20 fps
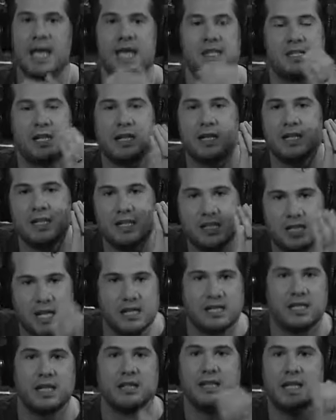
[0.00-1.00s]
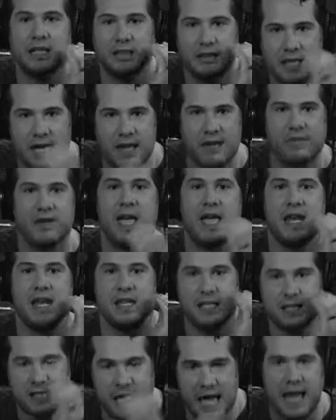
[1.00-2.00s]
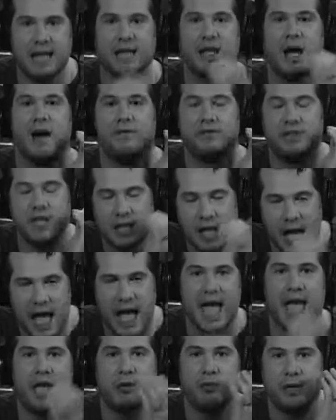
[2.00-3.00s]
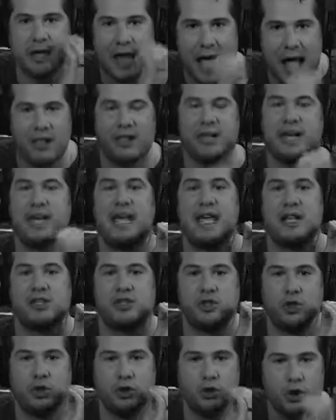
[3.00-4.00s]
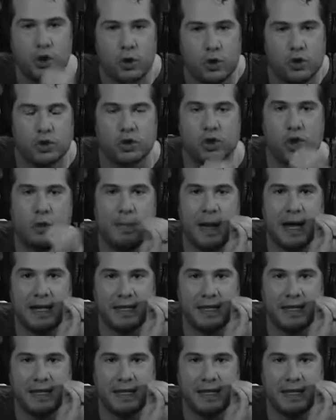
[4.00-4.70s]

is to consistently live in a state of denying reality. It's delusional by